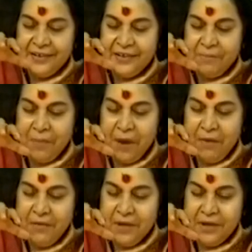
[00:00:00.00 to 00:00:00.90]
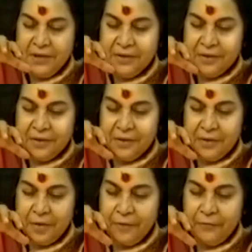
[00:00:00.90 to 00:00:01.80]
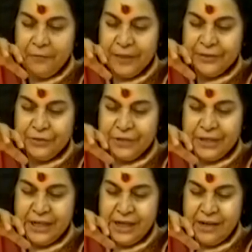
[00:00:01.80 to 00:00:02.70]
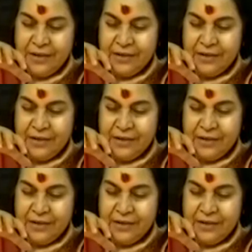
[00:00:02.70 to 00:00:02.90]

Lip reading: the power of maturity